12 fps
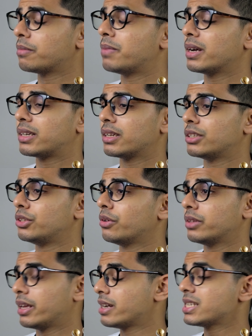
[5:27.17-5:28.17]
But
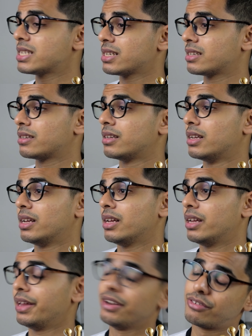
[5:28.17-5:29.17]
there is a
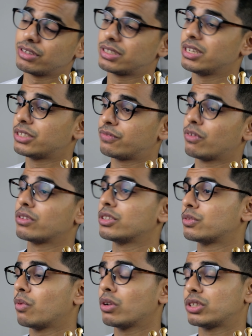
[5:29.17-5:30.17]
interest list for
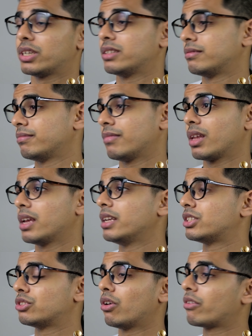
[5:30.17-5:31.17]
this watch, and
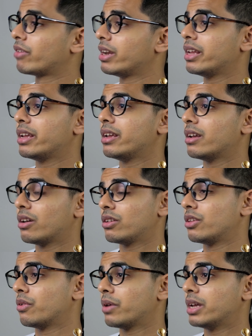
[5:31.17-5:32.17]
it's not really
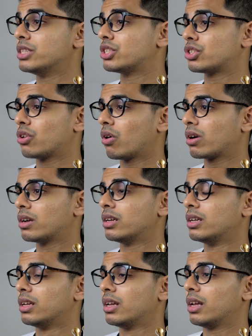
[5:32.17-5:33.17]
in stock.
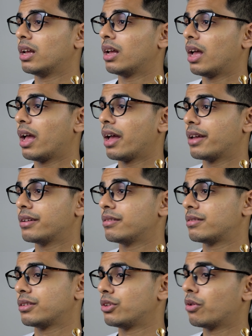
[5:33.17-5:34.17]

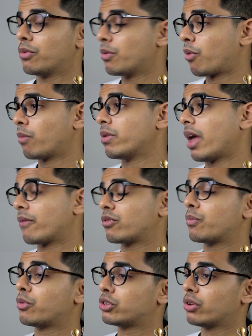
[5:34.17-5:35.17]
And we probably have to
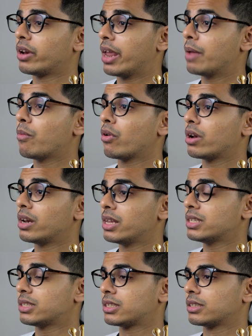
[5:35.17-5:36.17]
put your name on a
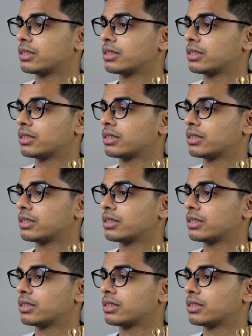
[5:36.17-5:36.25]
list.